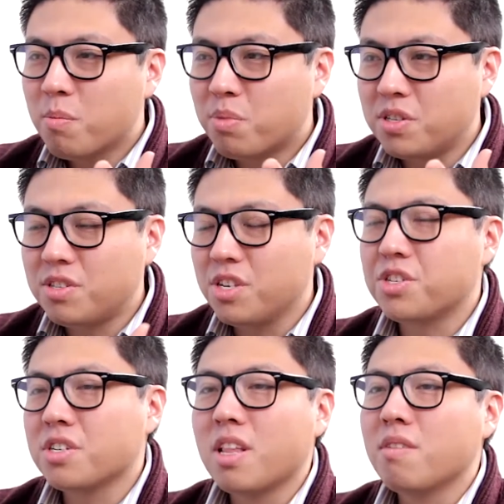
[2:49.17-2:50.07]

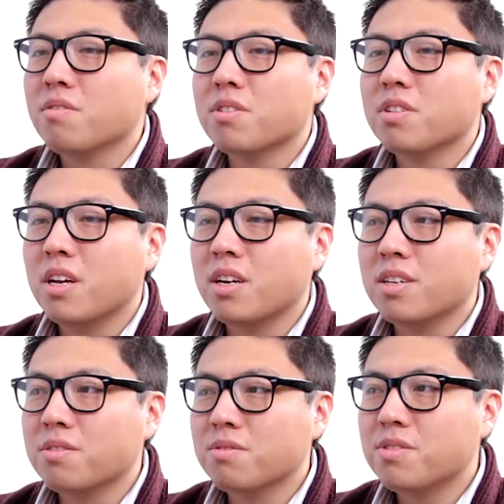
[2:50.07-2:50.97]
precision level
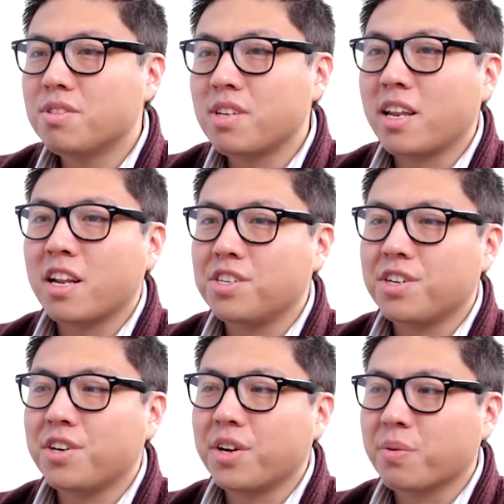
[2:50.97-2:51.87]
of sand
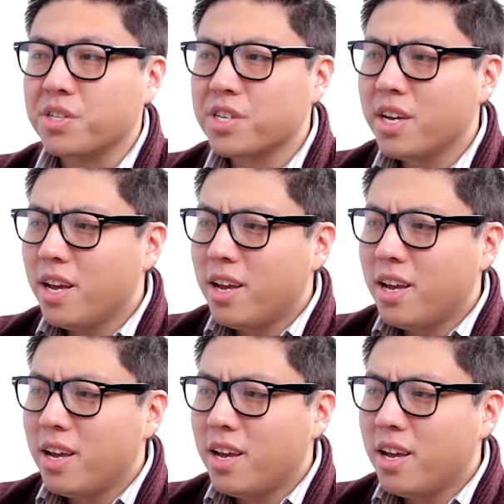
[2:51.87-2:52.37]
engineering, which